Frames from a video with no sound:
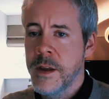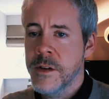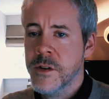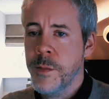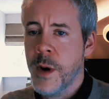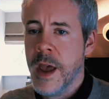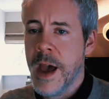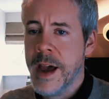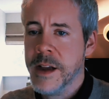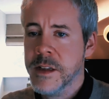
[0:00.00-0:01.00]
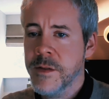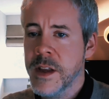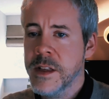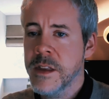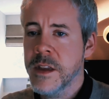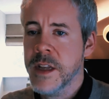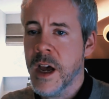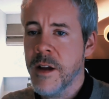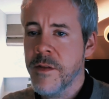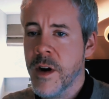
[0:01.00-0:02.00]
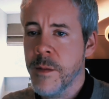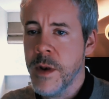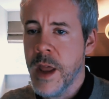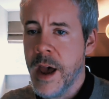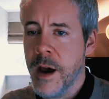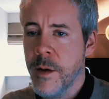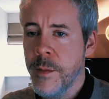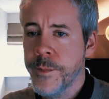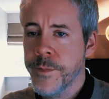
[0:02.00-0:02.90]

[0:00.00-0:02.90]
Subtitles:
So by activating the diaphragm now,